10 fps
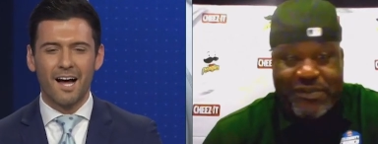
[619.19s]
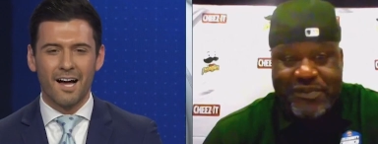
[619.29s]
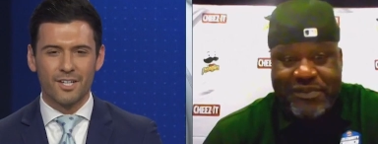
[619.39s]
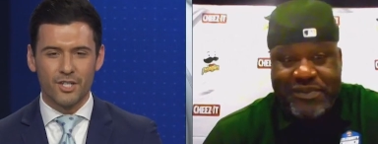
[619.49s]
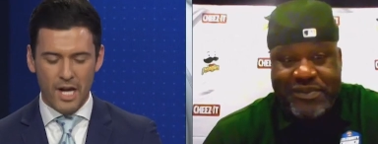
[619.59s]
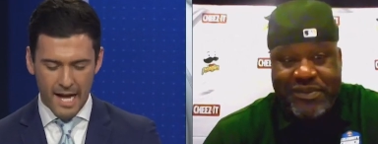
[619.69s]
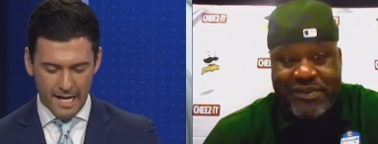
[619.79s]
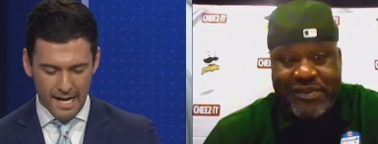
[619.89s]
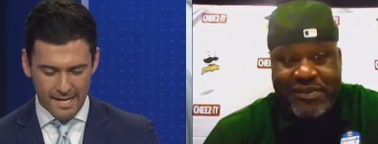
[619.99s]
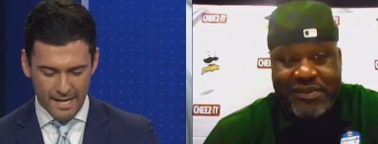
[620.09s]
Speaker 1: Uh,
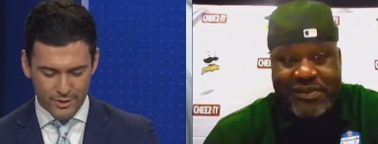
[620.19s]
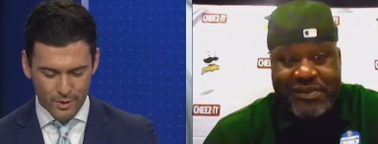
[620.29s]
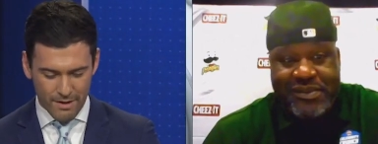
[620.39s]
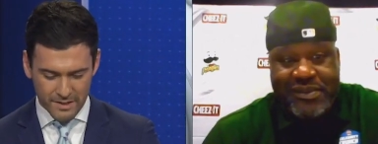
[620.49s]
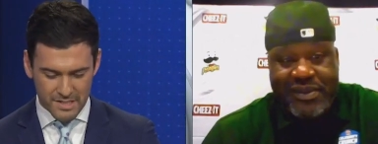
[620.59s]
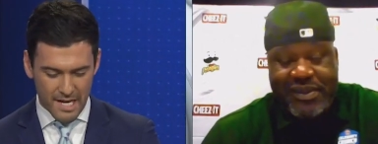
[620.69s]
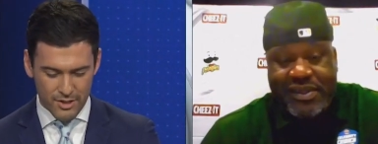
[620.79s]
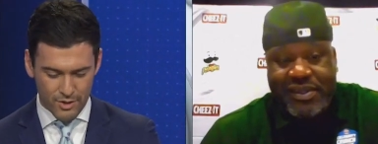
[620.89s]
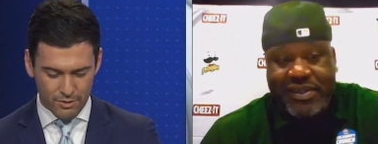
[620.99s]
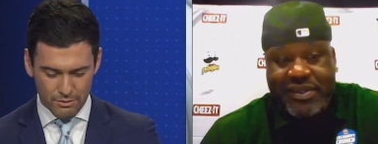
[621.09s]
Shaq, I, I do have to
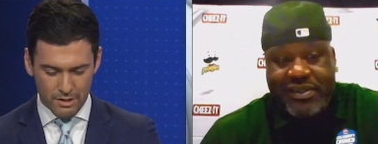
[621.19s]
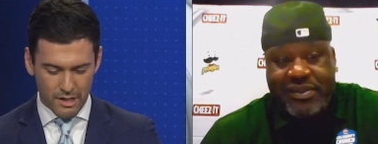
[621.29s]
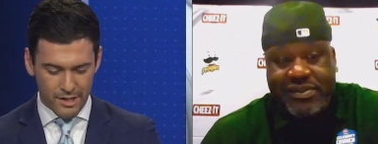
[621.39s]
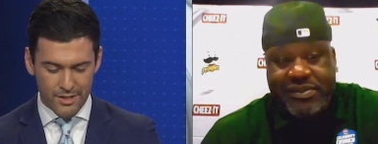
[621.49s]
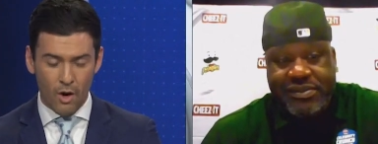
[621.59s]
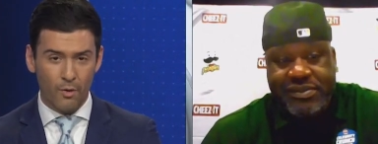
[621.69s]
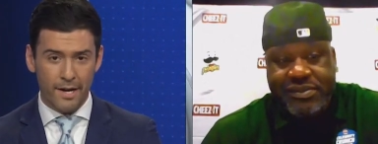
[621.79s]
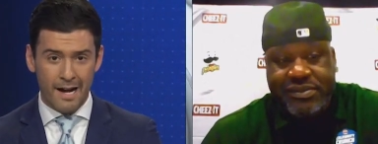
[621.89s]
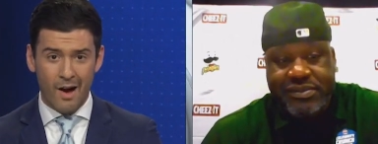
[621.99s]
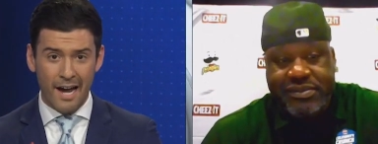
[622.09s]
send you a, a note
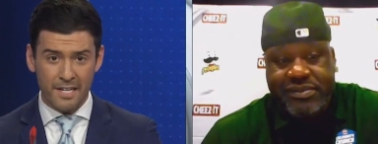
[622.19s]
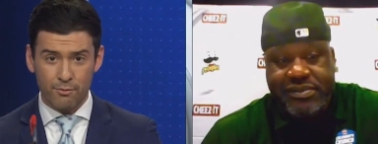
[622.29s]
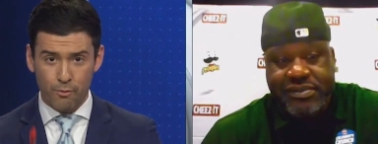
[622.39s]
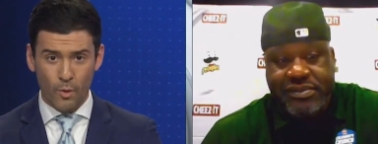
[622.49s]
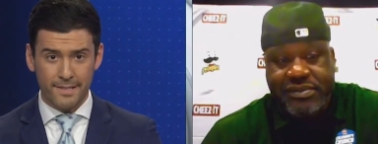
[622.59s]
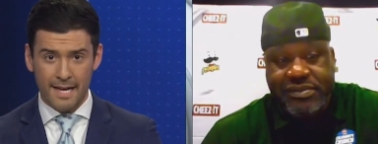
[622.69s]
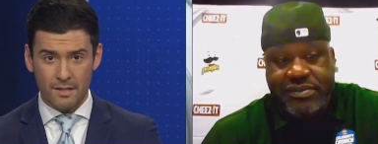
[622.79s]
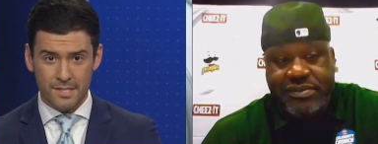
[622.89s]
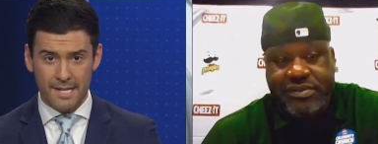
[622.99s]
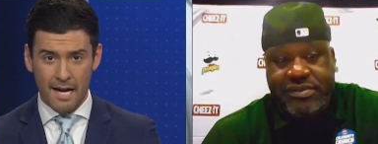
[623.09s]
right now. I need forty
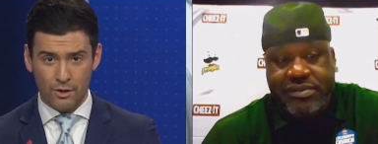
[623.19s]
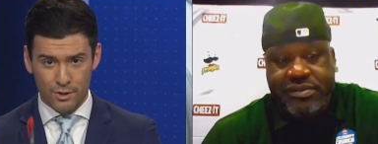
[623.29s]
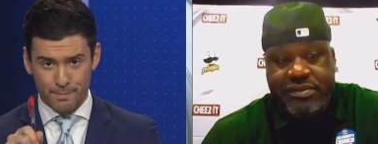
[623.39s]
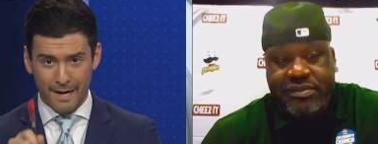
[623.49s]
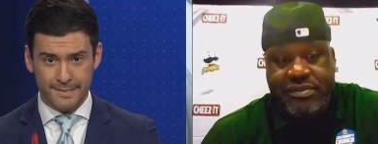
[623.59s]
thousand dollars by